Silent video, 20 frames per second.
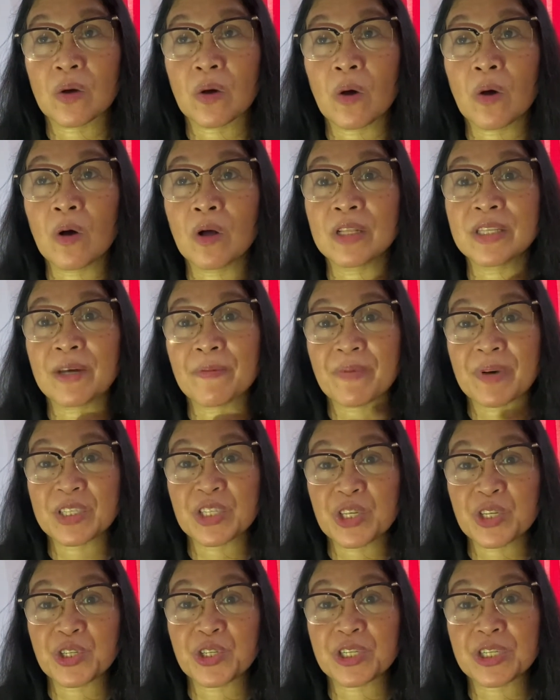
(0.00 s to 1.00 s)
all the
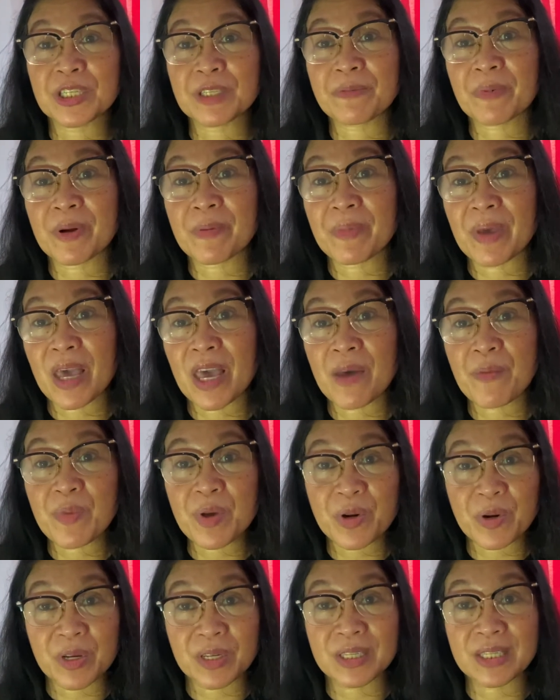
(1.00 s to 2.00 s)
passengers from
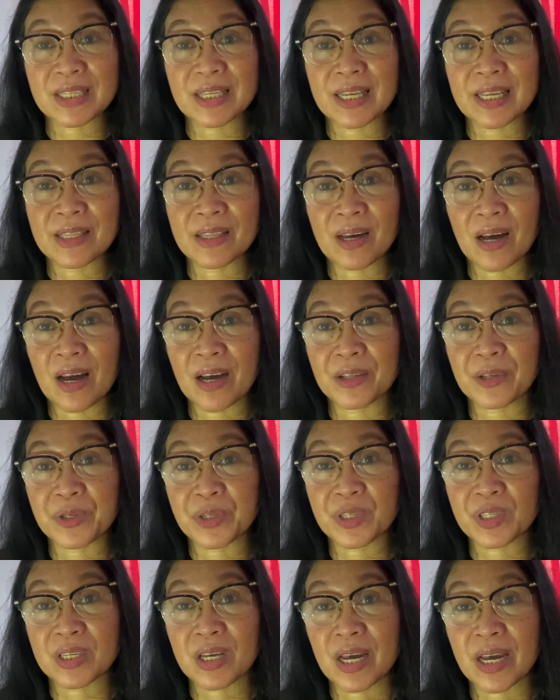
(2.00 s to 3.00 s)
Emirates in the other
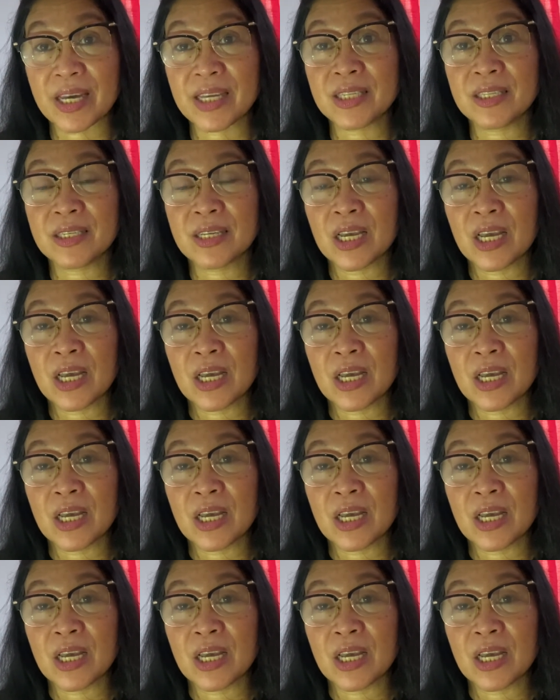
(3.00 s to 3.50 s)
side.